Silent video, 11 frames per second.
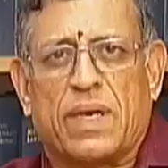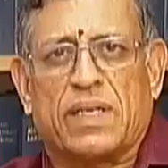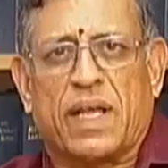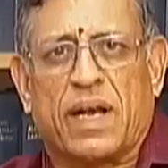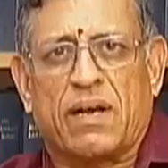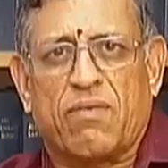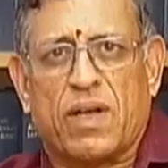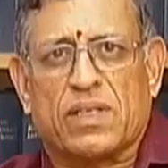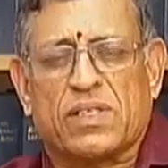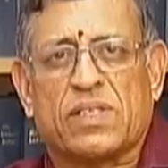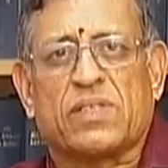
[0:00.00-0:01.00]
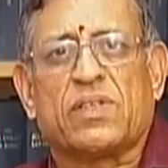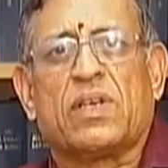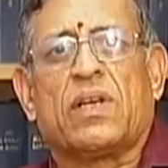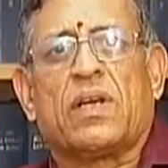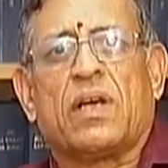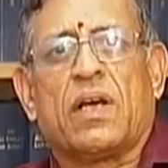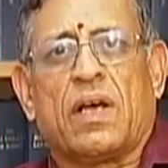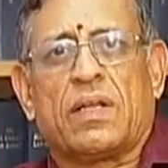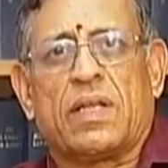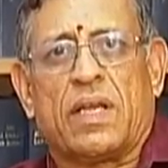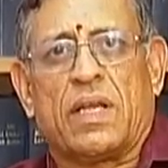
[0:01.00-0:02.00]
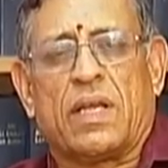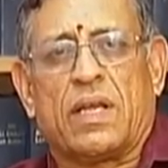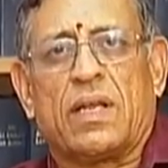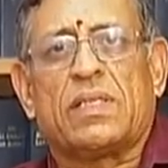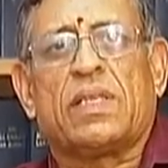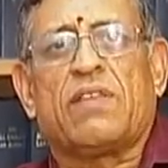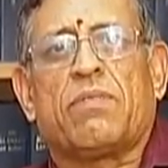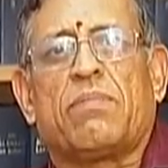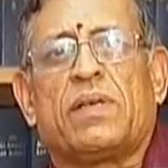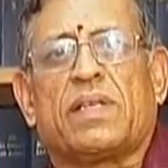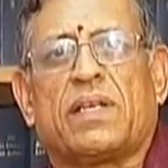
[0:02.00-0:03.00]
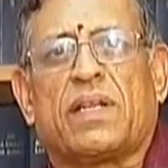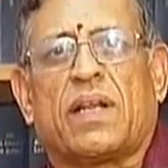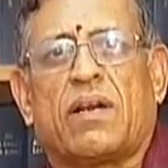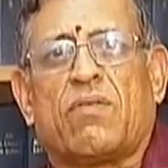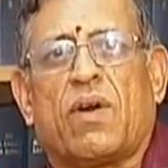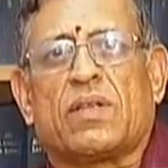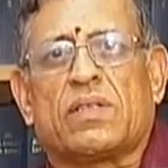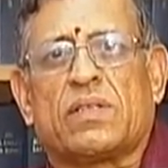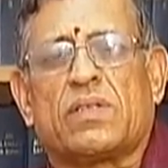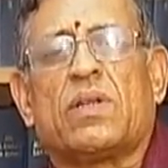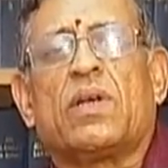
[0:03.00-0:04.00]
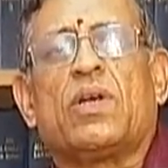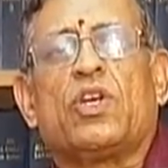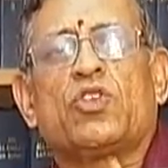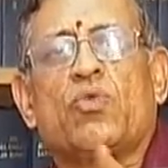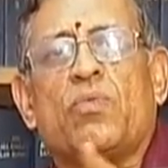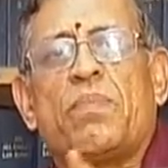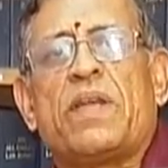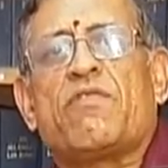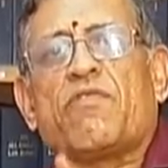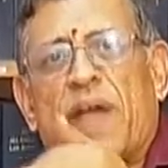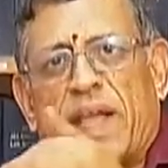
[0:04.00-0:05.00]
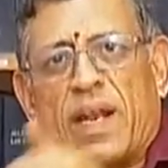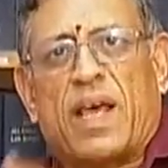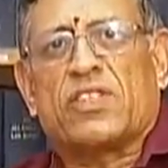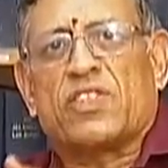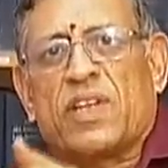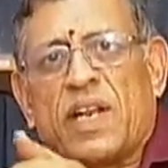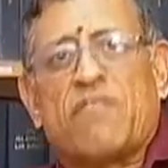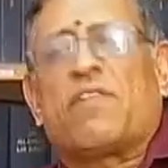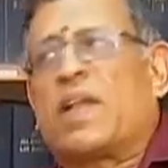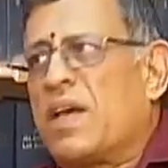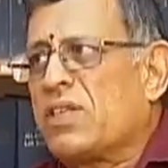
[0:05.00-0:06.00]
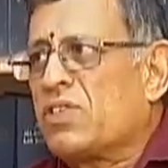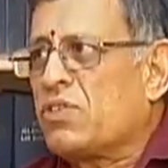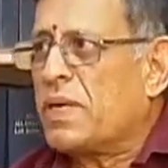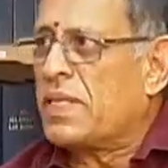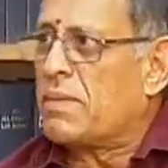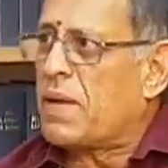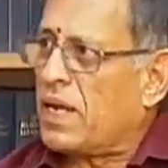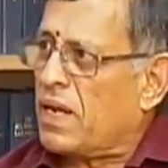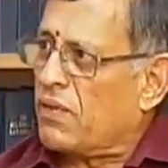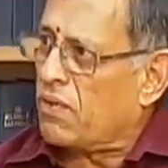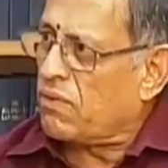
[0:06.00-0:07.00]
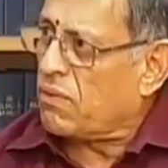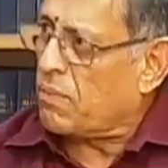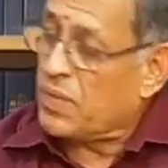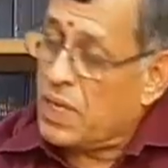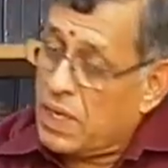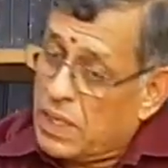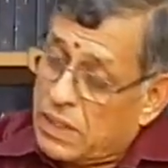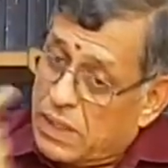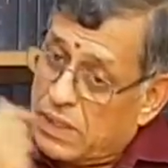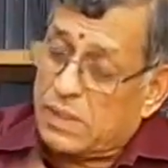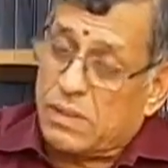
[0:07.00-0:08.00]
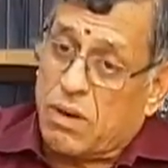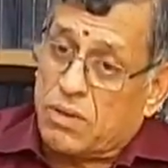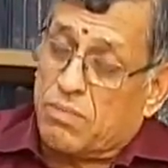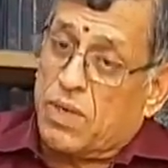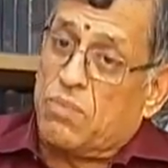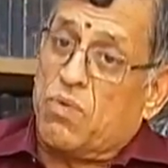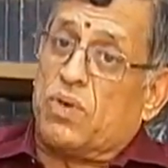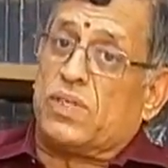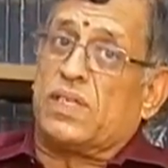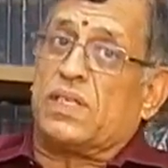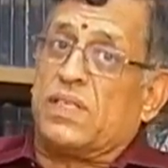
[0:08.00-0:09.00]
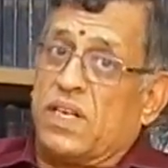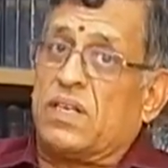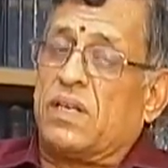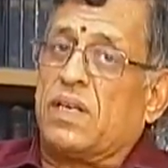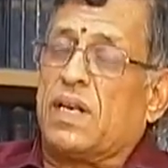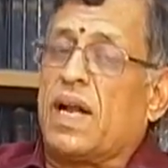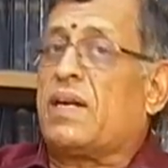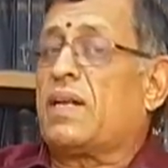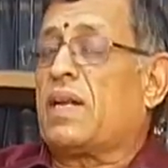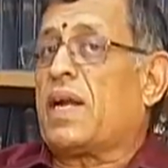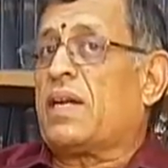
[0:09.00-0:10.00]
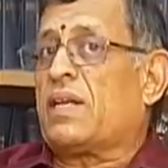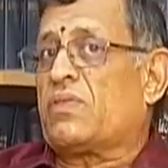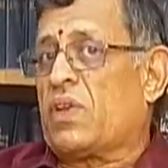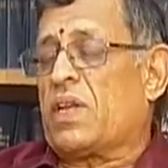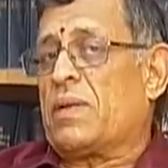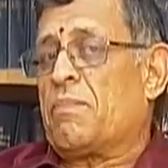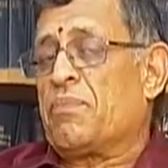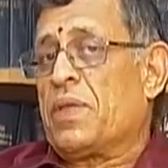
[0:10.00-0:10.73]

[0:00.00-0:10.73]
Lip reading: and their advances, the receivables and their advances should be refinanced by the banking system. This Dr. Manmohan Singh did in 1993